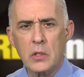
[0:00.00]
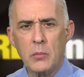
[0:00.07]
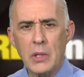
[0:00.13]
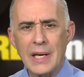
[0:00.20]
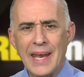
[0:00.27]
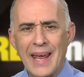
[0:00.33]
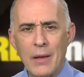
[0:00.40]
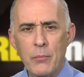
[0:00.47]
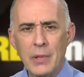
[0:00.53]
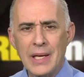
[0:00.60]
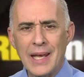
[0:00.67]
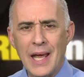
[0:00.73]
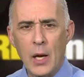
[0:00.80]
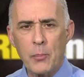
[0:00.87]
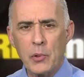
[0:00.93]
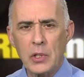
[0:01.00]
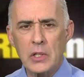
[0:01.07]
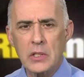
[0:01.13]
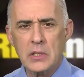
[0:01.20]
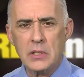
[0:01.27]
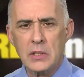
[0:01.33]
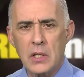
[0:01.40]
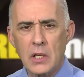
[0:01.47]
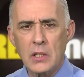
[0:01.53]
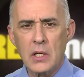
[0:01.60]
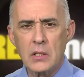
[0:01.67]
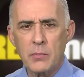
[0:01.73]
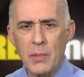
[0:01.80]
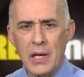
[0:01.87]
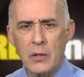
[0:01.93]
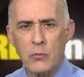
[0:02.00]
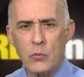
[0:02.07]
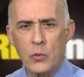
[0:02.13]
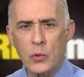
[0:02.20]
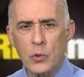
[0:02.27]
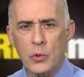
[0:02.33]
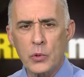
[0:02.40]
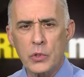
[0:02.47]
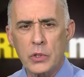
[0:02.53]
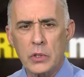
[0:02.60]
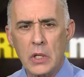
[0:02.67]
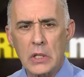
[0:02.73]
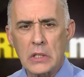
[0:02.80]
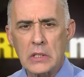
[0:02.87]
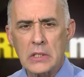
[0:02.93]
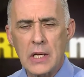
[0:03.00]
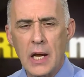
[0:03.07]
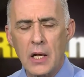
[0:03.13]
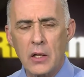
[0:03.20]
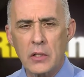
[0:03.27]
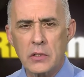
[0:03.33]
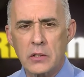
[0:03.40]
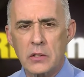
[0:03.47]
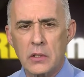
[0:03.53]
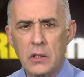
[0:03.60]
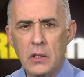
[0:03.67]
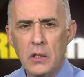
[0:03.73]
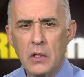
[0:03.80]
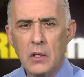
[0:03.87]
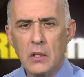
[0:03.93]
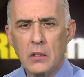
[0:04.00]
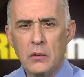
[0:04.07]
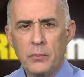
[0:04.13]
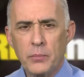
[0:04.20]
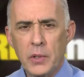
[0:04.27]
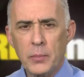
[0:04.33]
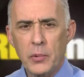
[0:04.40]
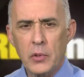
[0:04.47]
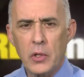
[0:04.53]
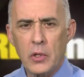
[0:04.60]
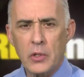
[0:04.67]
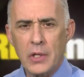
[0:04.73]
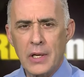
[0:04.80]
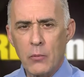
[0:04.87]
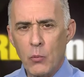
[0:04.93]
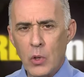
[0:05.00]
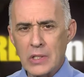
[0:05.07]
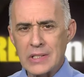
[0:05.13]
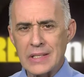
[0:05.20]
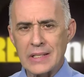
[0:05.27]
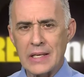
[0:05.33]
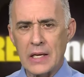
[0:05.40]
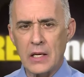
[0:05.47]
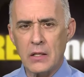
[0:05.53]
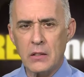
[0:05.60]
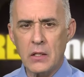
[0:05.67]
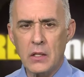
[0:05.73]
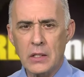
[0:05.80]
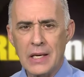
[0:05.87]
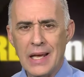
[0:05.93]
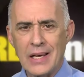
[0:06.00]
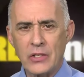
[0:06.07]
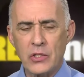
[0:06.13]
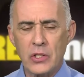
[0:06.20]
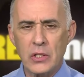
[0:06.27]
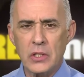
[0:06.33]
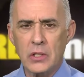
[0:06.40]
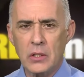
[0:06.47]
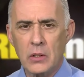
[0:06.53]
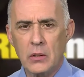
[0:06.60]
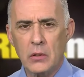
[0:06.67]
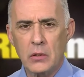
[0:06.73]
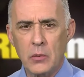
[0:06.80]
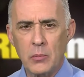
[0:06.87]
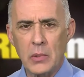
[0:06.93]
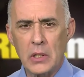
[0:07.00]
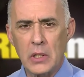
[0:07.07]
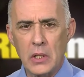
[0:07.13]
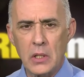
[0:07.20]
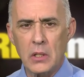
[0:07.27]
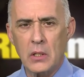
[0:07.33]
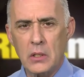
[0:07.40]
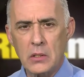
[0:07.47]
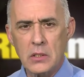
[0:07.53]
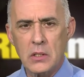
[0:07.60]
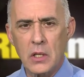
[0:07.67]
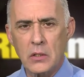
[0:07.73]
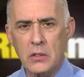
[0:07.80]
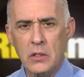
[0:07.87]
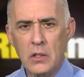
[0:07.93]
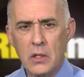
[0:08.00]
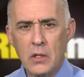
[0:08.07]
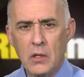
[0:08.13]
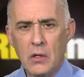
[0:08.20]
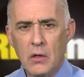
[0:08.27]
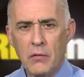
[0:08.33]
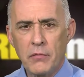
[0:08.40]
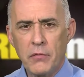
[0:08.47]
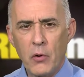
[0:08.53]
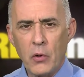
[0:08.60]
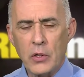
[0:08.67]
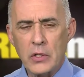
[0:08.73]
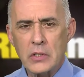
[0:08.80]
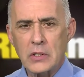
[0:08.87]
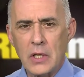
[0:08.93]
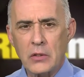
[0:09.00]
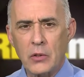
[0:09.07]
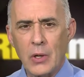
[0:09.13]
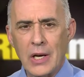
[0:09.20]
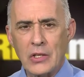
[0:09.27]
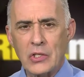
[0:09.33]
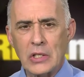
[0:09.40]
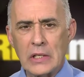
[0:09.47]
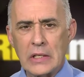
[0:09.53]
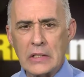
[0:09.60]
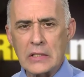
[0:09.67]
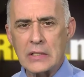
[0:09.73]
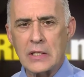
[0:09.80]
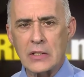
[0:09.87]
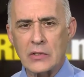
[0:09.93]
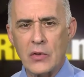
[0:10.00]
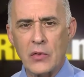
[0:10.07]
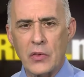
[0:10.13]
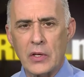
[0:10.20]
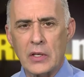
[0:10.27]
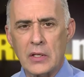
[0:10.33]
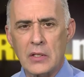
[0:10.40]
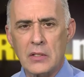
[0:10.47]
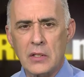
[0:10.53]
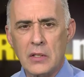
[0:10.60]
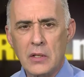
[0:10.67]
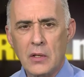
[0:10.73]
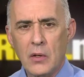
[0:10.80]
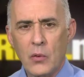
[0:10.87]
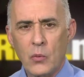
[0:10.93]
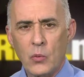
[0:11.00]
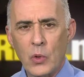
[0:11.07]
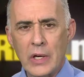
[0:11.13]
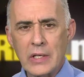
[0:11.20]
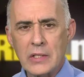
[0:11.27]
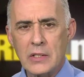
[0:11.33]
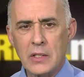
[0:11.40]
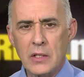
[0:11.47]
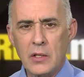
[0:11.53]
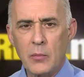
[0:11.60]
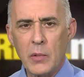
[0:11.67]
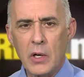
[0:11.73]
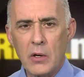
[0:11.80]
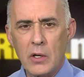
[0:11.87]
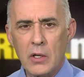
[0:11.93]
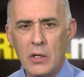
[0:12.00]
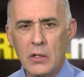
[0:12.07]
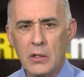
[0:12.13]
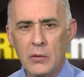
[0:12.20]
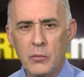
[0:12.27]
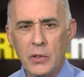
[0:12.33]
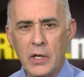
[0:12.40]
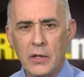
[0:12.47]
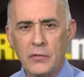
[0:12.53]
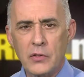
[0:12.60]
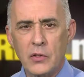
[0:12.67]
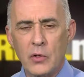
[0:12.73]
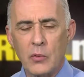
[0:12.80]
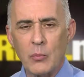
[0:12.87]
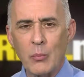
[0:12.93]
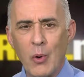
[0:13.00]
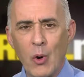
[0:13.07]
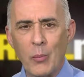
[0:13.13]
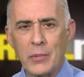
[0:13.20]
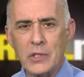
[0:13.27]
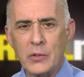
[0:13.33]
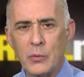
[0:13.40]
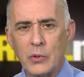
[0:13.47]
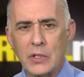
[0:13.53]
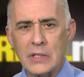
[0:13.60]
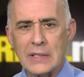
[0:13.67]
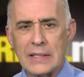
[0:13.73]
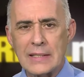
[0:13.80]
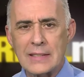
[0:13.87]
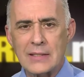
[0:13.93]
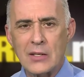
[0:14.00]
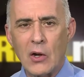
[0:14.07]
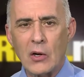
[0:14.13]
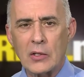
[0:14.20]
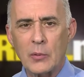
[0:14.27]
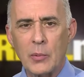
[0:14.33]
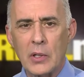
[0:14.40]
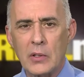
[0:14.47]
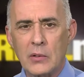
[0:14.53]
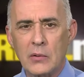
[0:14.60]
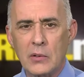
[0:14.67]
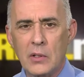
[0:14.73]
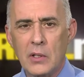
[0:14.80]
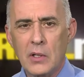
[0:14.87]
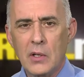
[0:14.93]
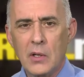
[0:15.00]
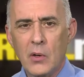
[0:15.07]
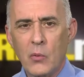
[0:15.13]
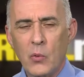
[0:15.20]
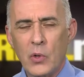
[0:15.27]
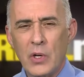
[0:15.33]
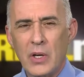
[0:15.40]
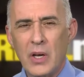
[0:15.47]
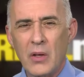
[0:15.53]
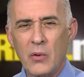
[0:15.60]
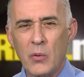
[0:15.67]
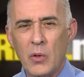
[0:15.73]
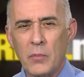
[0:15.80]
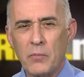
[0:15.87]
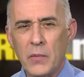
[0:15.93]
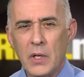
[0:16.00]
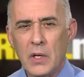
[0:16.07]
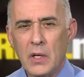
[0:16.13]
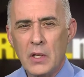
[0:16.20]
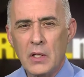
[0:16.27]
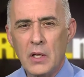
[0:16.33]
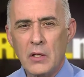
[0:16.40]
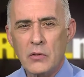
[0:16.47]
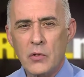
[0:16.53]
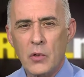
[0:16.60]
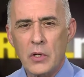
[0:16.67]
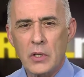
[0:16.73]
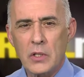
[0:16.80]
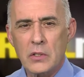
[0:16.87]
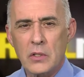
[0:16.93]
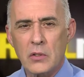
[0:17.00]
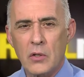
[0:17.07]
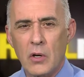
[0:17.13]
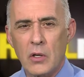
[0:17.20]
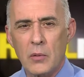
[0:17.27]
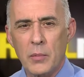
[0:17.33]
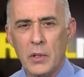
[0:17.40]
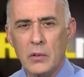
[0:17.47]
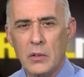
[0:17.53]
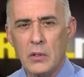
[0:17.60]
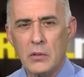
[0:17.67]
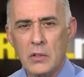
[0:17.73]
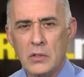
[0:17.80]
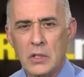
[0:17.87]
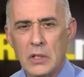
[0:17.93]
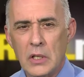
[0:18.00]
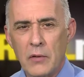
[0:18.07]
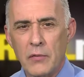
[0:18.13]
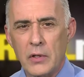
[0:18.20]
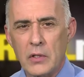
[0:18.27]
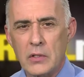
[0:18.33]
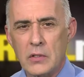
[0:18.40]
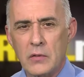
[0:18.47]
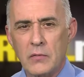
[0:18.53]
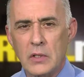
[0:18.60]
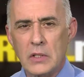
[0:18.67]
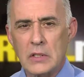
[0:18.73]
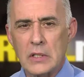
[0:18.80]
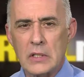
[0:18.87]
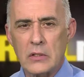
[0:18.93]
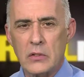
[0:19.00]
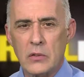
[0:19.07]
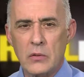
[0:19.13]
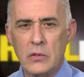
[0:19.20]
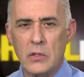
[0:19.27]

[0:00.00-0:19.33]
in Minneapolis, and then Baton Rouge, and then in Dallas, people are once again, nationally, the media and such, focused that there actually is such a thing as race in America. We have certain moments where this gets talked about, and we're in another one. Now joining us to talk about the significance of these issues